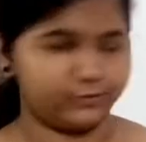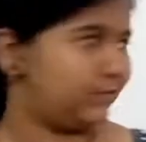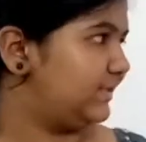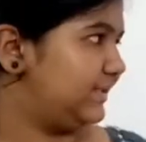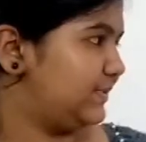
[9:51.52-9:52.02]

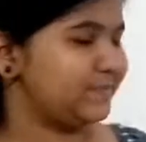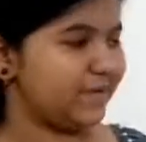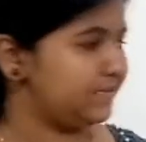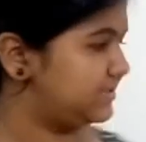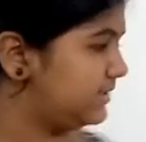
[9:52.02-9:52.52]
volt, it was my
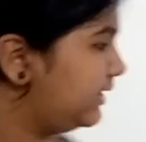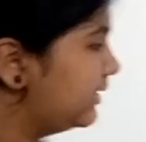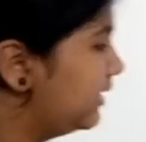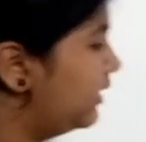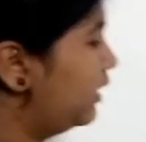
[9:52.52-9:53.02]
mistake.
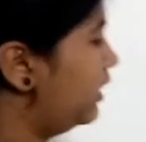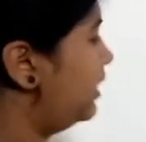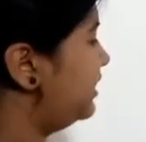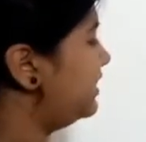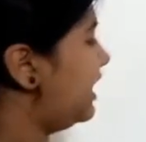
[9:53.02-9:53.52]

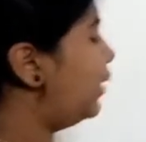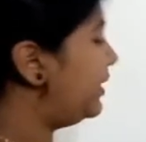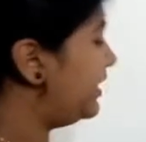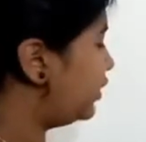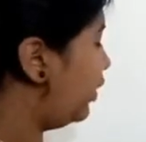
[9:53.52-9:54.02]
Now
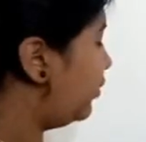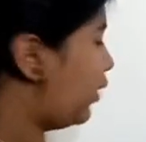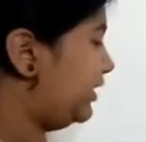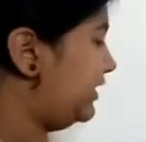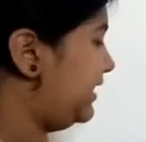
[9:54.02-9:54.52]
we know
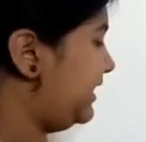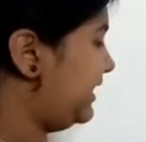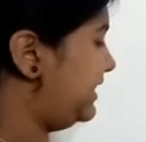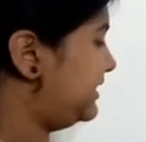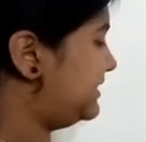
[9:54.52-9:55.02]
what
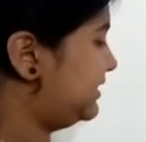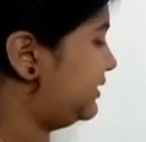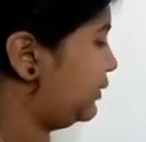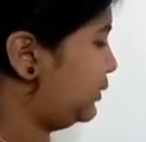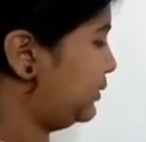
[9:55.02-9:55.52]

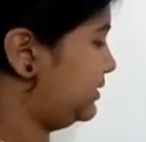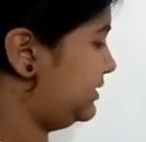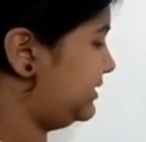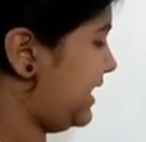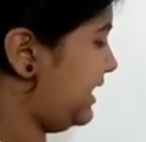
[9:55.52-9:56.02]
E0
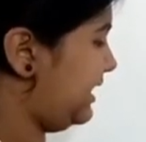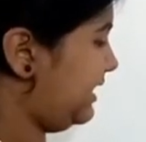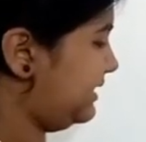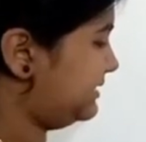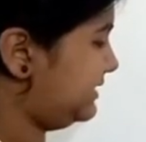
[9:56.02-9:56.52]
cell
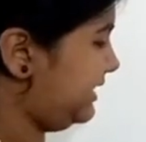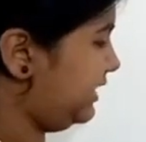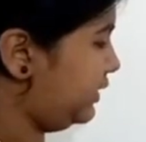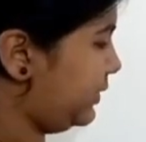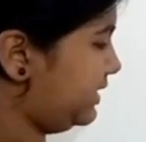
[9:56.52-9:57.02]
is
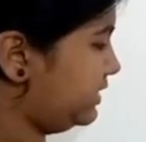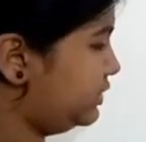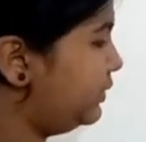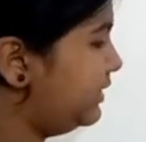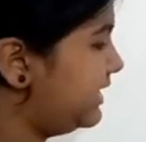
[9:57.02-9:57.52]
equal
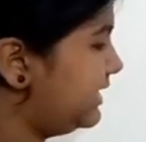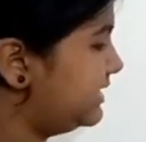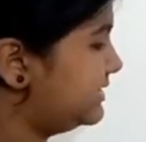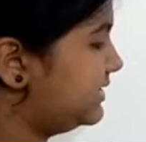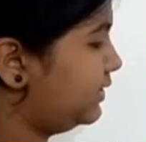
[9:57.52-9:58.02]
to
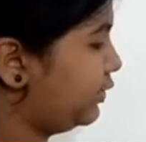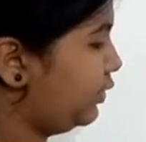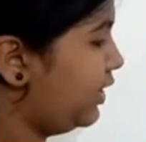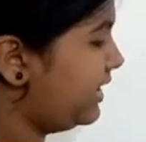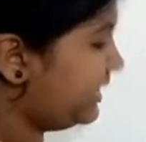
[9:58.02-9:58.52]

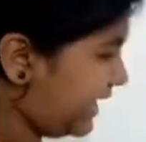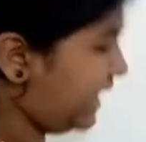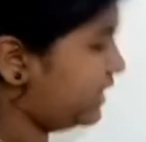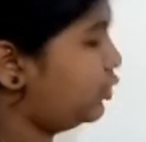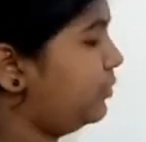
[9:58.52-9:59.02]
E0
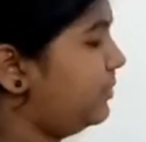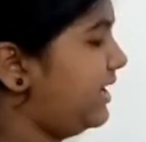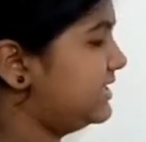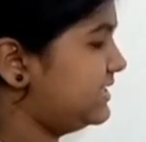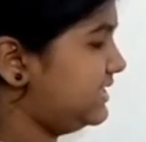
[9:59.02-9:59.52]
cathode
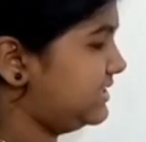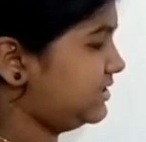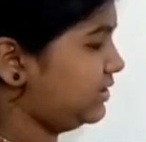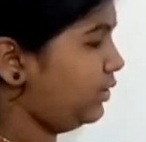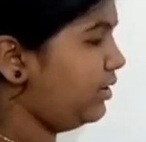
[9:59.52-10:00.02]
minus
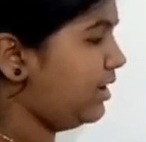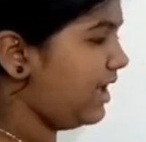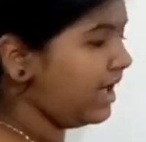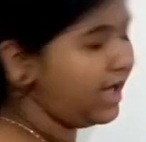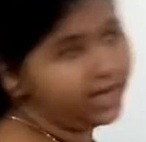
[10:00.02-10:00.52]
E0
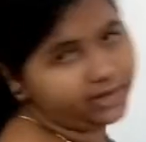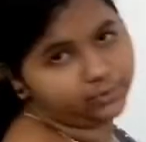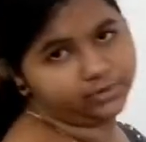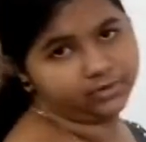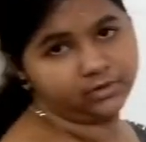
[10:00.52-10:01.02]
anode.
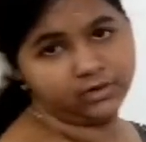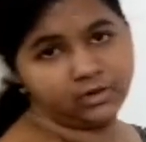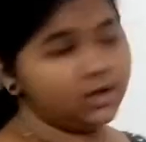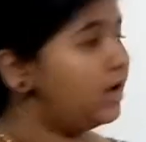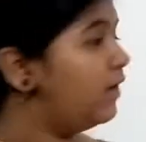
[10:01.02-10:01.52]

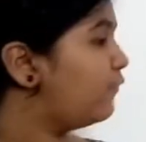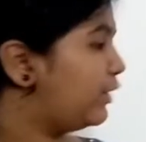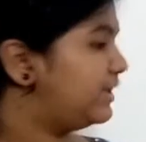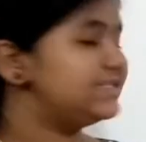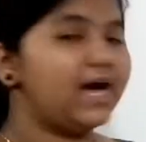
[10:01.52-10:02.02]
What
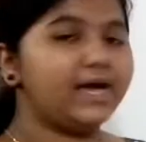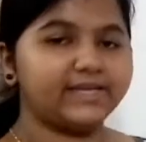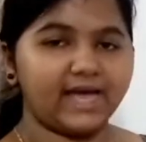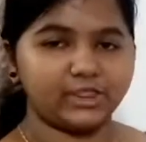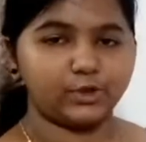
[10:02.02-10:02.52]
is our
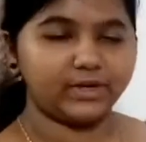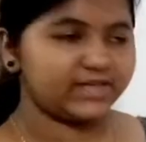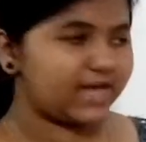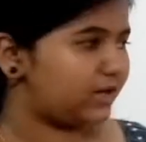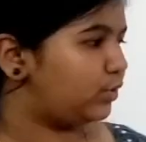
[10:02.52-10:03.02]
cathode and
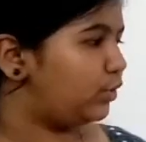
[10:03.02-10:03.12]
anode